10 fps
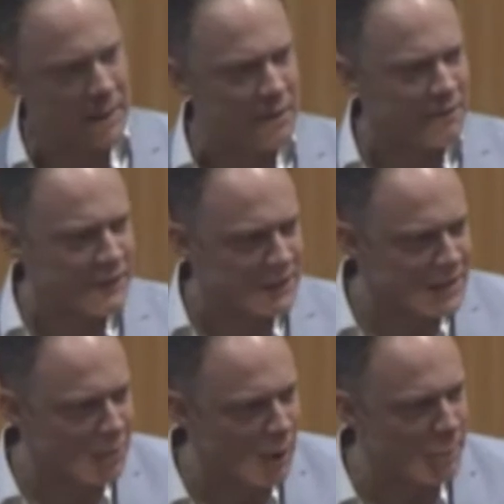maybe fit
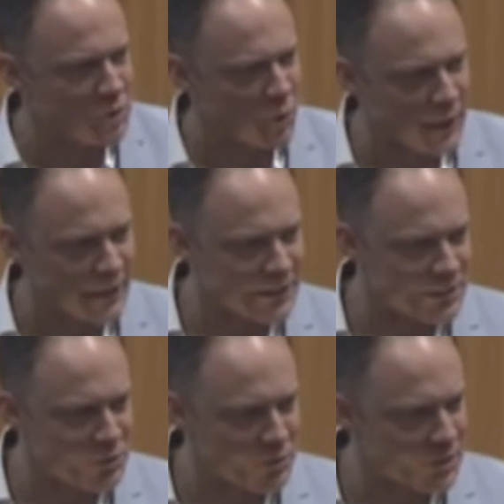somewhere between these
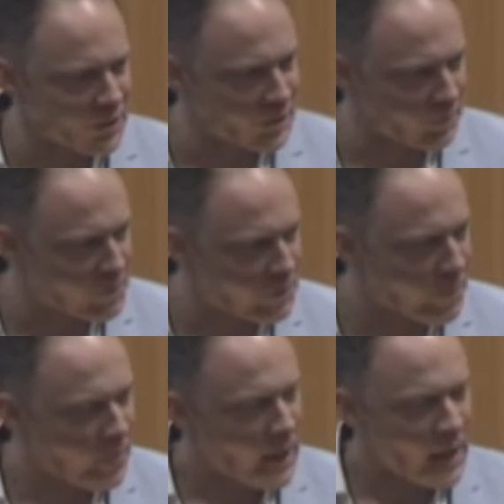two systems.
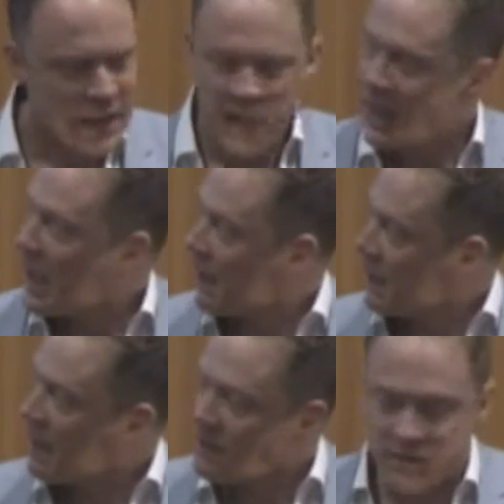And
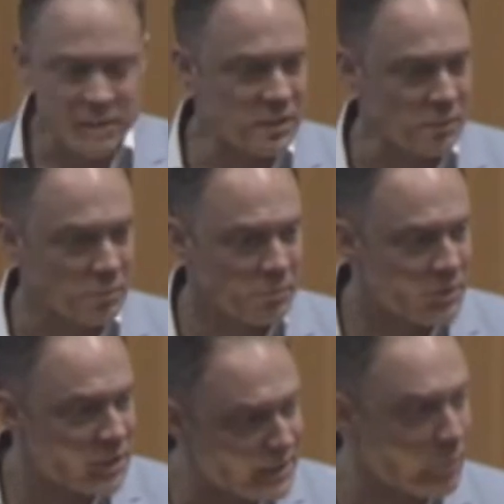the other system,
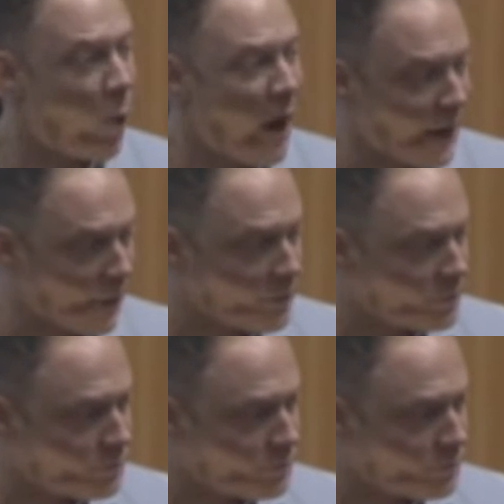System 1,